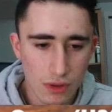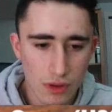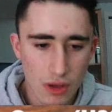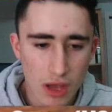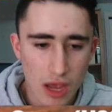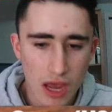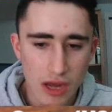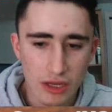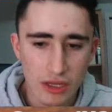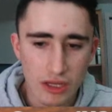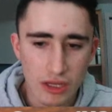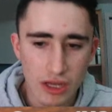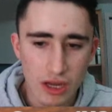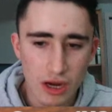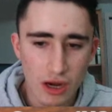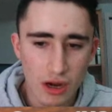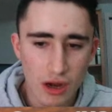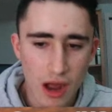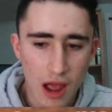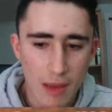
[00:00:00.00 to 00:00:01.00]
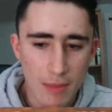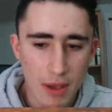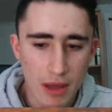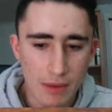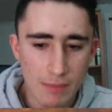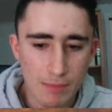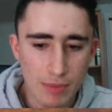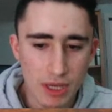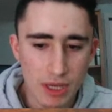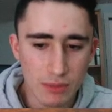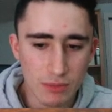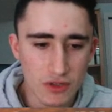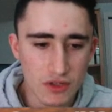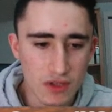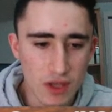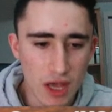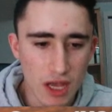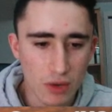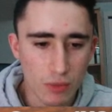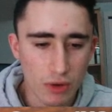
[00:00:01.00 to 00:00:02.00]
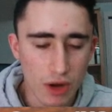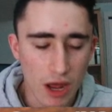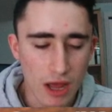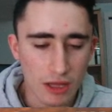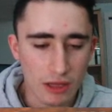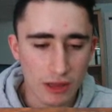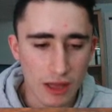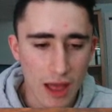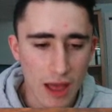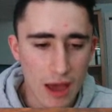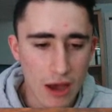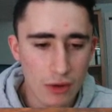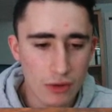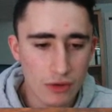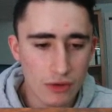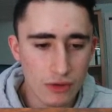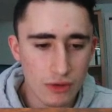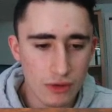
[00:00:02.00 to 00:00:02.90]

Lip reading: And here I made a big mistake when I allowed